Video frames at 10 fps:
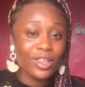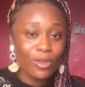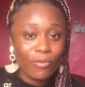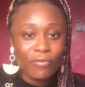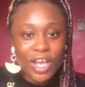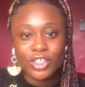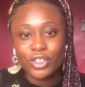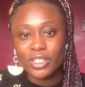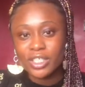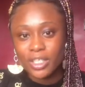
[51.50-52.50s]
your
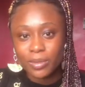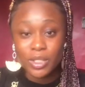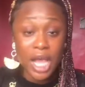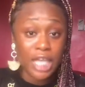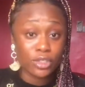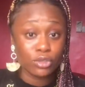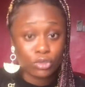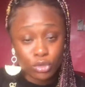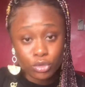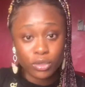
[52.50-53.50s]
fashion tips as
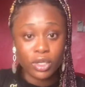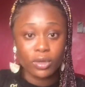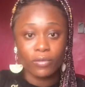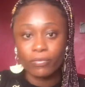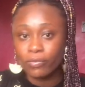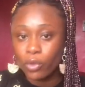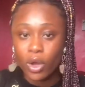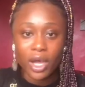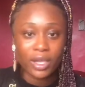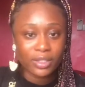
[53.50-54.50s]
usual
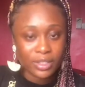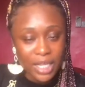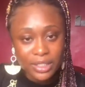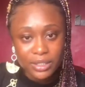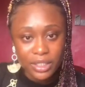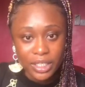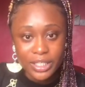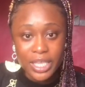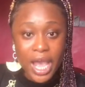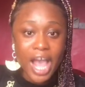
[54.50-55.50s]
for our
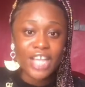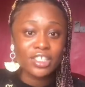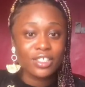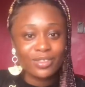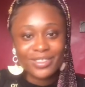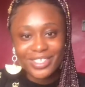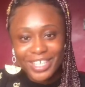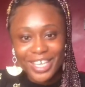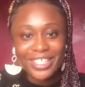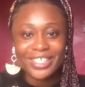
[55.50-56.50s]
Saturdays. And
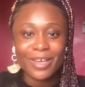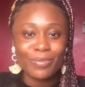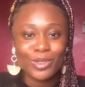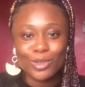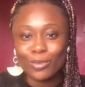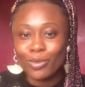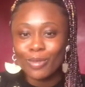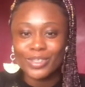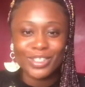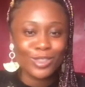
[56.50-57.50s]
today's episode
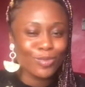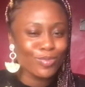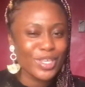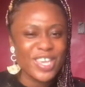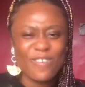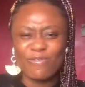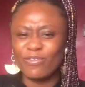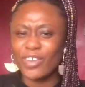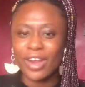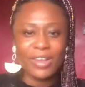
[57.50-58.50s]
promises to be a
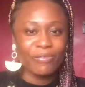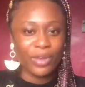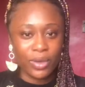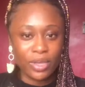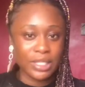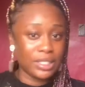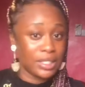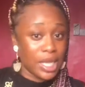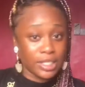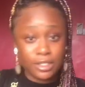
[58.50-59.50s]
very
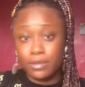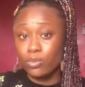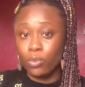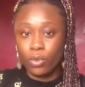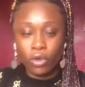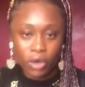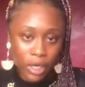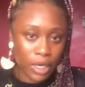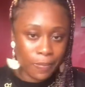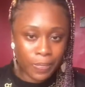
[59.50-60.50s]
exciting
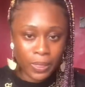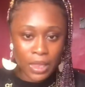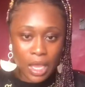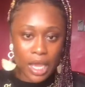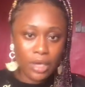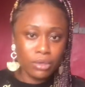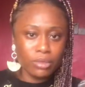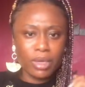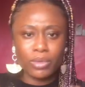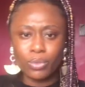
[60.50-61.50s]
one. I know
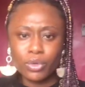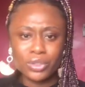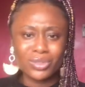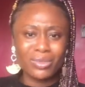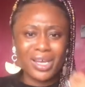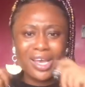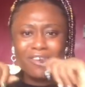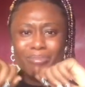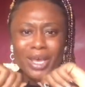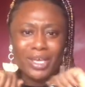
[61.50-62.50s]
you might be wondering why I
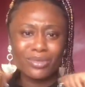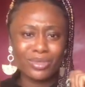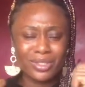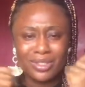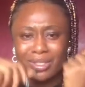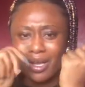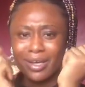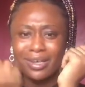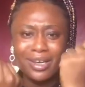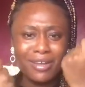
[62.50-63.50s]
have bangles,
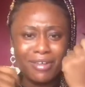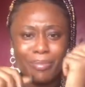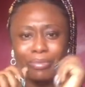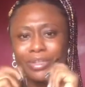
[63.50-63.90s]
Ankara